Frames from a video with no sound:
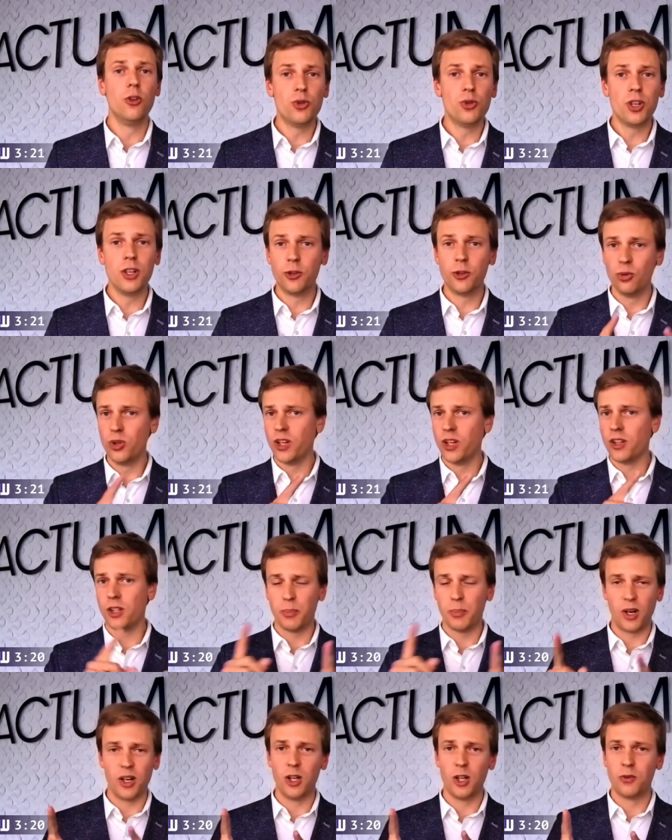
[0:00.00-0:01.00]
Usually
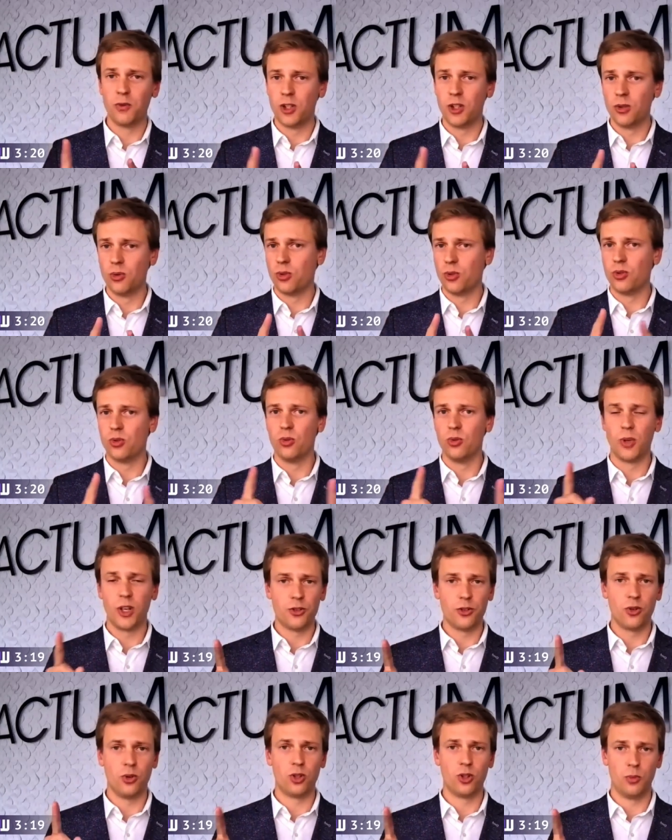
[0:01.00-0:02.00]
during the pilot, we don't do
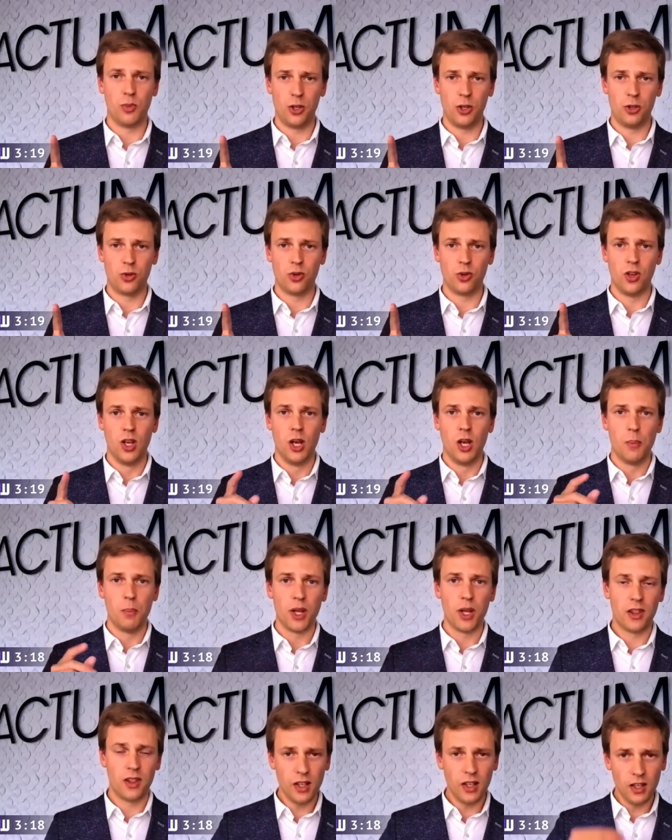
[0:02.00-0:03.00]
much automation,
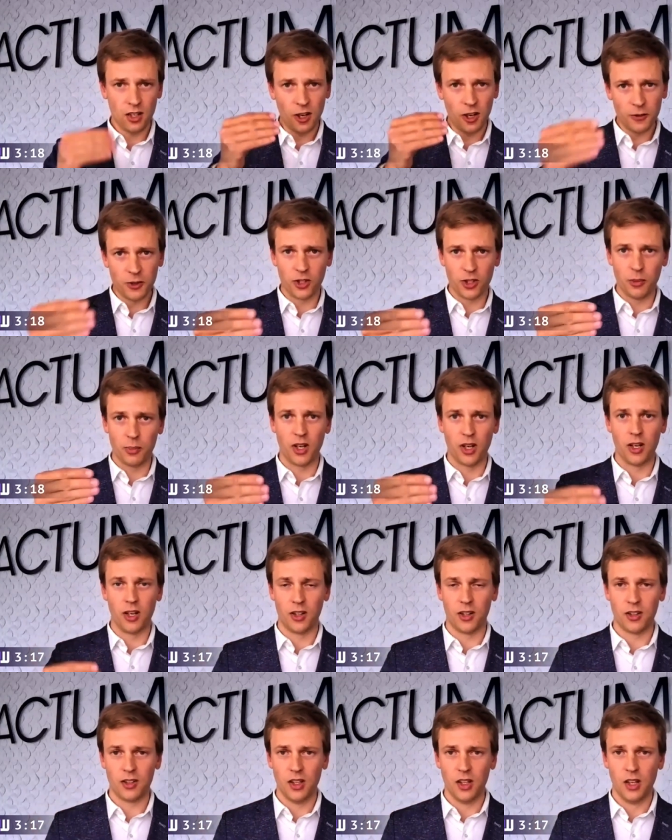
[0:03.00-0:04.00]
but then after the
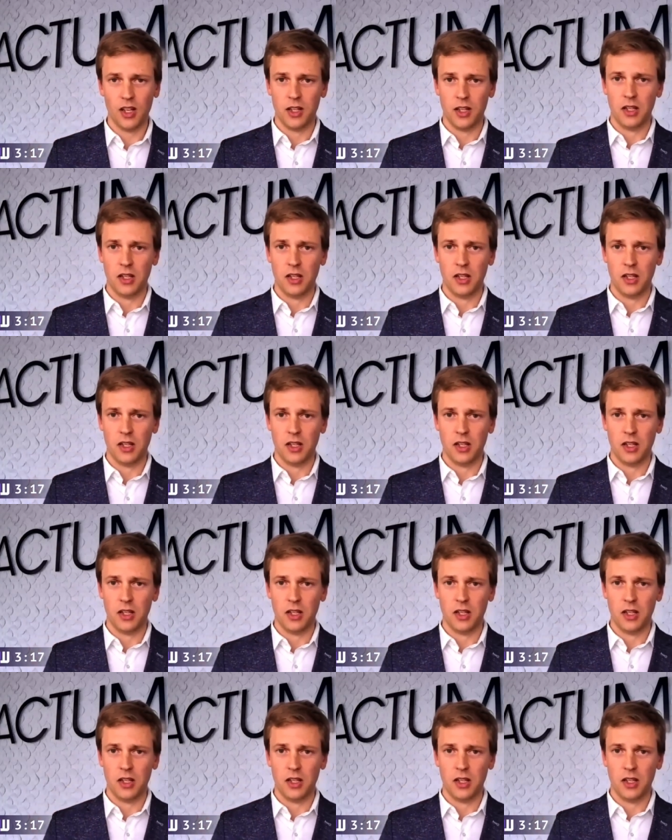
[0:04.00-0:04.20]
pilot,